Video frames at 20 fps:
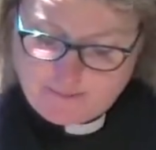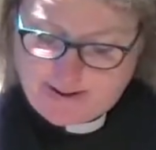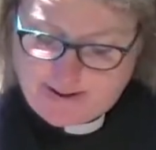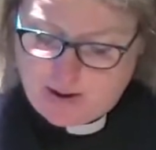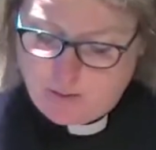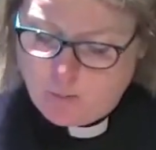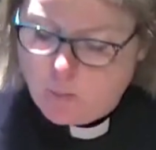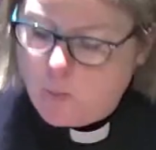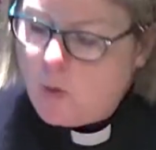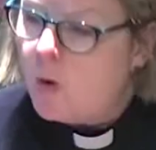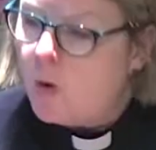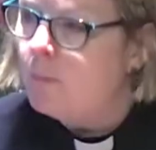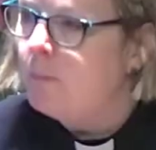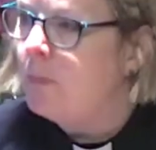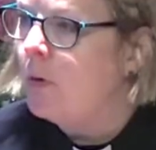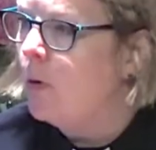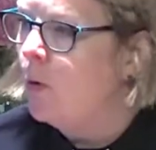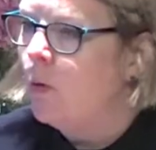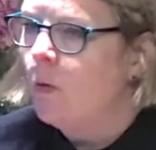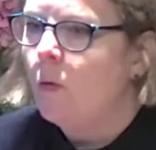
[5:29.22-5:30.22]
about what
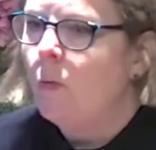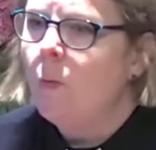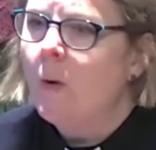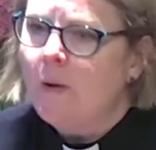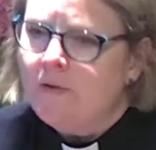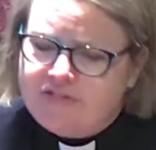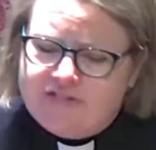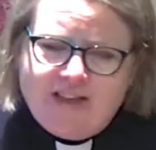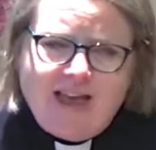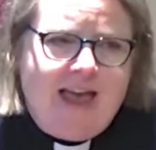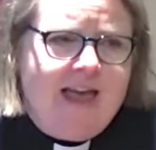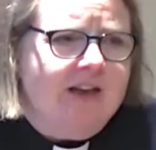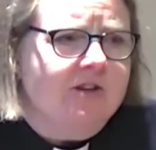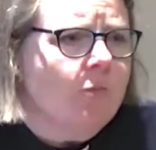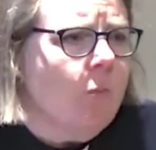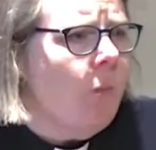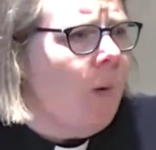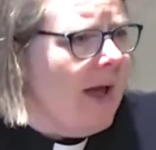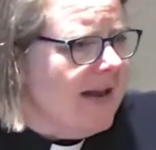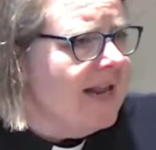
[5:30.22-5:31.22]
Paul said
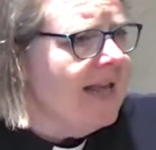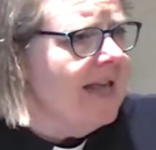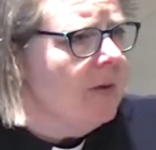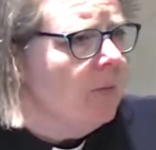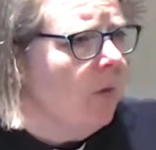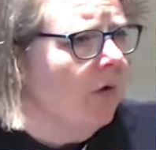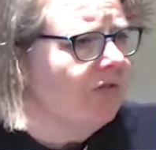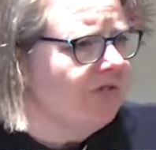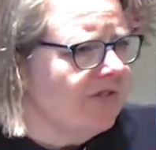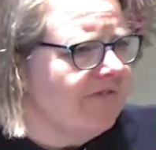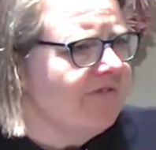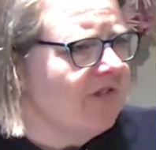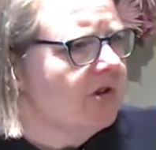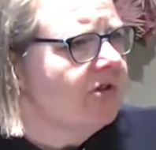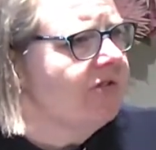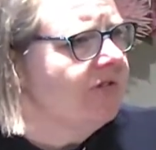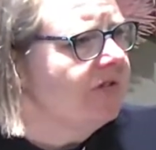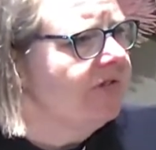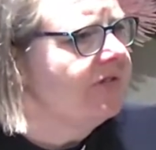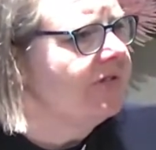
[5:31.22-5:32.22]
when he was
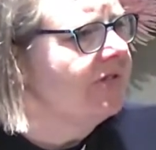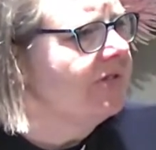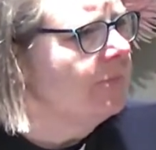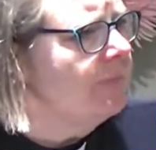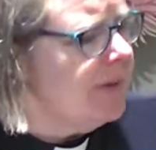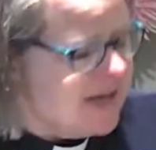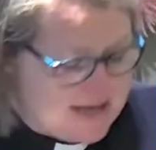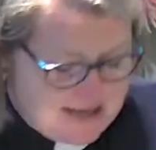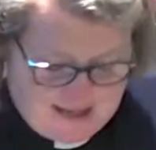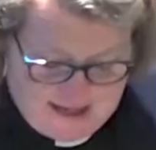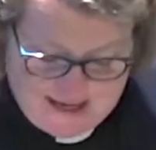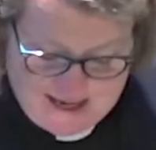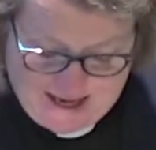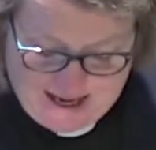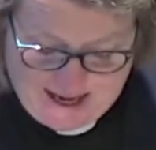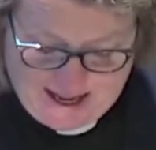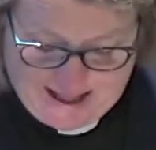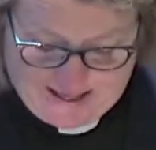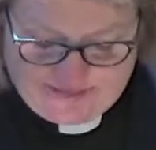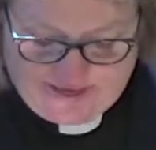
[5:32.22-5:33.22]
invited to speak
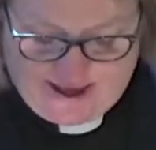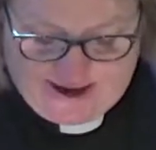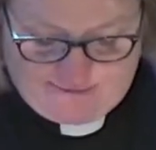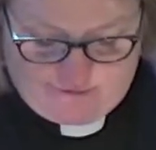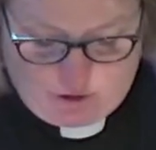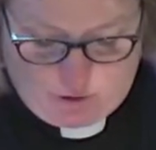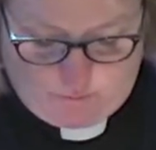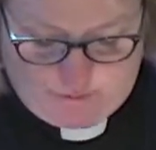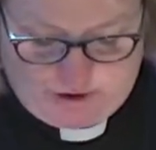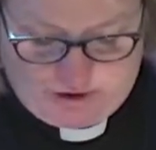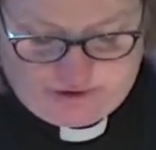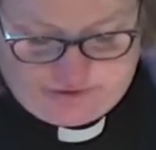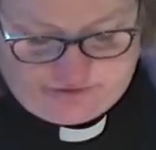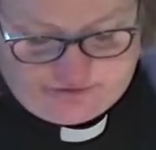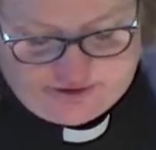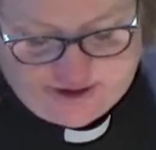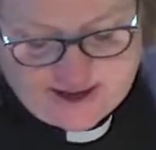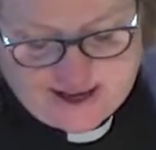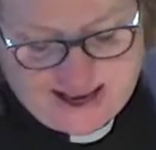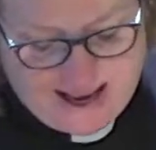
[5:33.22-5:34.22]
at the
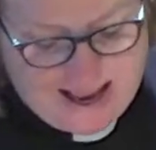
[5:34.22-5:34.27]
Areopagus,